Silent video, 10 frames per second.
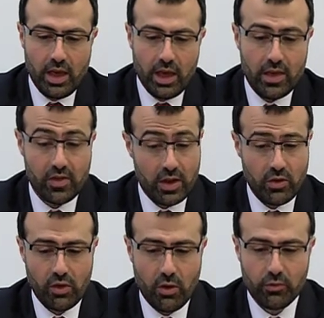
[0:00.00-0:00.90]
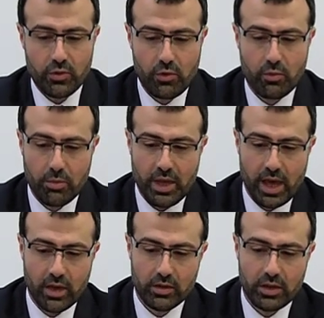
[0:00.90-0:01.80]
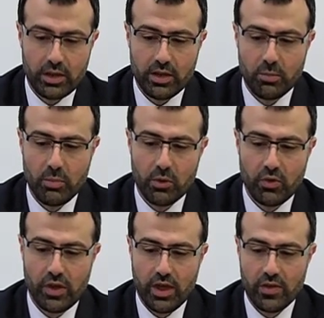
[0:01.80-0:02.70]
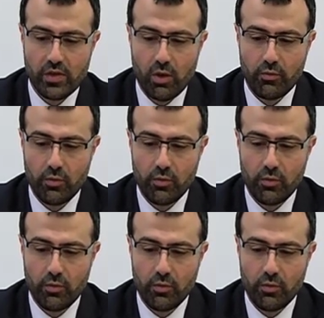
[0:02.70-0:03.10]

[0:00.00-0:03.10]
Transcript: A status conference will be held in the appeals case of